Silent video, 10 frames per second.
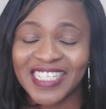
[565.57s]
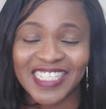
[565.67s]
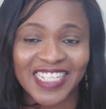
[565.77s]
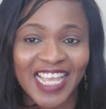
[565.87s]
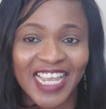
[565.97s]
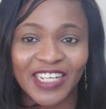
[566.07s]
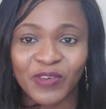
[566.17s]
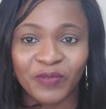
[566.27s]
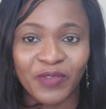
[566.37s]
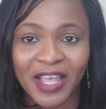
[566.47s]
this is the
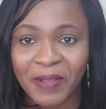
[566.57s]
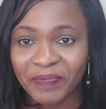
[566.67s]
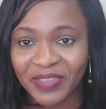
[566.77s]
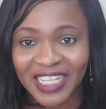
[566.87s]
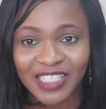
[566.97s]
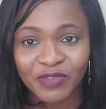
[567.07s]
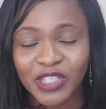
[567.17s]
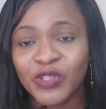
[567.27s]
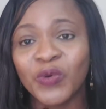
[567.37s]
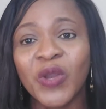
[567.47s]
end of this
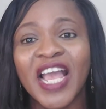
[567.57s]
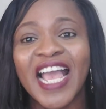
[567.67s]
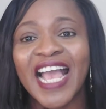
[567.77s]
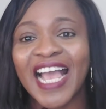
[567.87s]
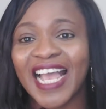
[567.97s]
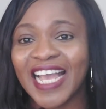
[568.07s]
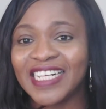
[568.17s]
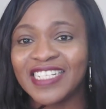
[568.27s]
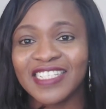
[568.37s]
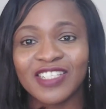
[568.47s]
video,
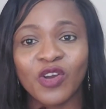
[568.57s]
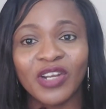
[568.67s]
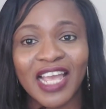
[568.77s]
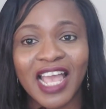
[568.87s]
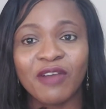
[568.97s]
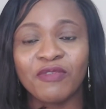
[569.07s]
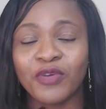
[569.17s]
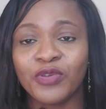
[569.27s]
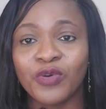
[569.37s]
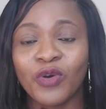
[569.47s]
and this is all I have
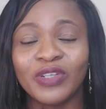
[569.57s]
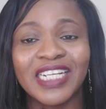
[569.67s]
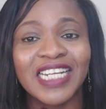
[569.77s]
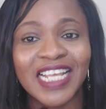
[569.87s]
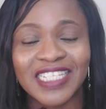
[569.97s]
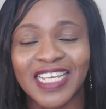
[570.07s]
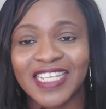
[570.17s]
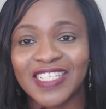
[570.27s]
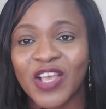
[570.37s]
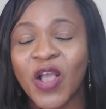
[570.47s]
for you on the
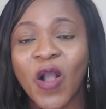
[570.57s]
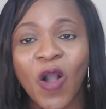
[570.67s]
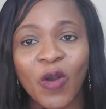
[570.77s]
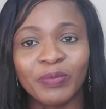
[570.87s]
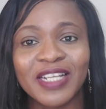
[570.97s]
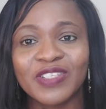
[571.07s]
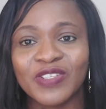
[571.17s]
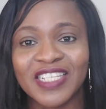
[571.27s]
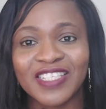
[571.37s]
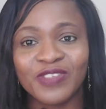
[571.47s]
latest update
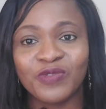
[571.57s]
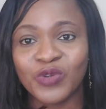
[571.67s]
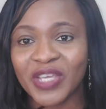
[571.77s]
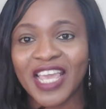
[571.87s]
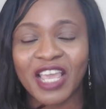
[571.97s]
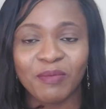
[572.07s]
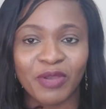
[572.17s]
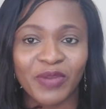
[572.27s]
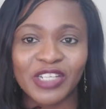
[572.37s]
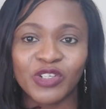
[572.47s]
to these UK
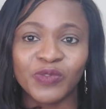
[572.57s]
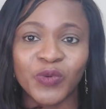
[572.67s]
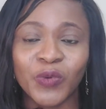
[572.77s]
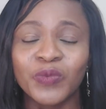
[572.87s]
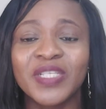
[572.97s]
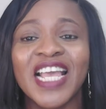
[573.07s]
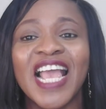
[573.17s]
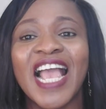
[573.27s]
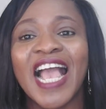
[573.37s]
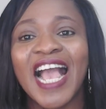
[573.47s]
immigration rules.
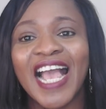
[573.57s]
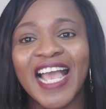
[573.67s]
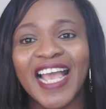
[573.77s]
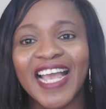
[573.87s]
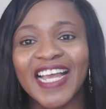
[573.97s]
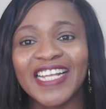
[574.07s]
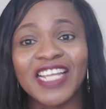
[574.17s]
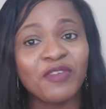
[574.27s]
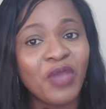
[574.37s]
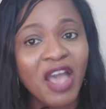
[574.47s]

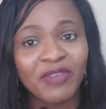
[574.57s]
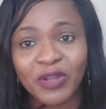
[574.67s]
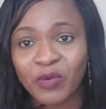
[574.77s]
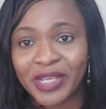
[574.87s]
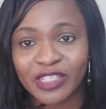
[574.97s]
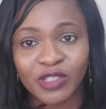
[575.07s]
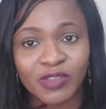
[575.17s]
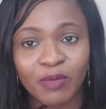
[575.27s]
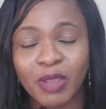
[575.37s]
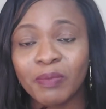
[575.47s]
And if you have any
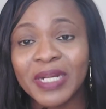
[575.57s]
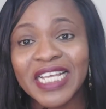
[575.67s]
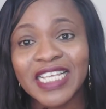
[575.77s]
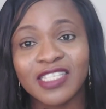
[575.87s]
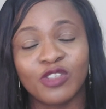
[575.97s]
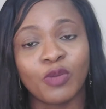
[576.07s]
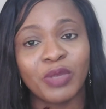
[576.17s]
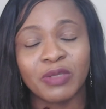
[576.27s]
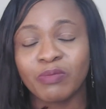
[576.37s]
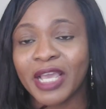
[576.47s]
questions for me, please
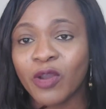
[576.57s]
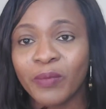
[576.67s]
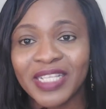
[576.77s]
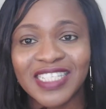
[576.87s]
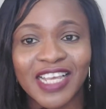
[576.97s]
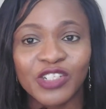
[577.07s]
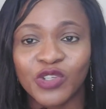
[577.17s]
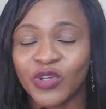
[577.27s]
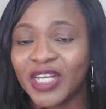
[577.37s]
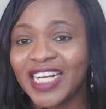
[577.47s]
drop it in my comment
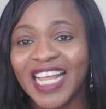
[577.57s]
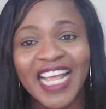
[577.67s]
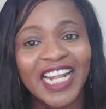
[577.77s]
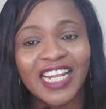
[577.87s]
section.